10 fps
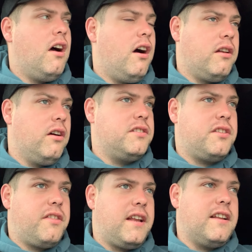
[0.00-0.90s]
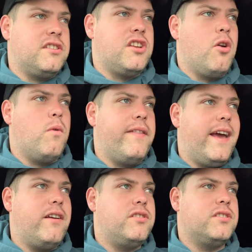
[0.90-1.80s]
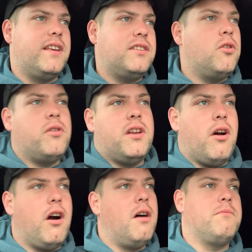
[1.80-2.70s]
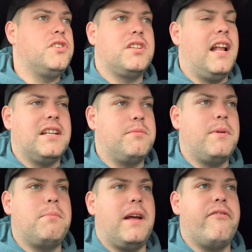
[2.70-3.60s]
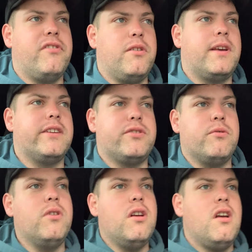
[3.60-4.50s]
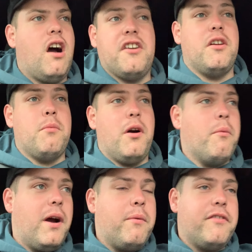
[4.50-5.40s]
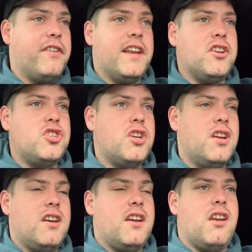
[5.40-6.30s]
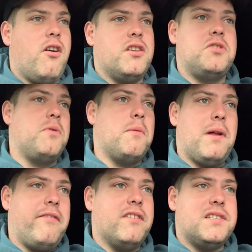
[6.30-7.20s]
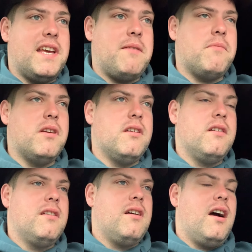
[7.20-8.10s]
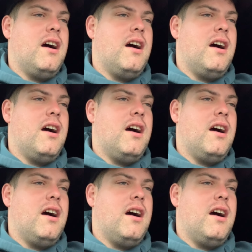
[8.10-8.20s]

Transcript: I'd like to think there's no one there who just thinks, oh, you know, I'm just glad to be playing for Newcastle. I don't mind where we finish. You know, I just want to play for the team.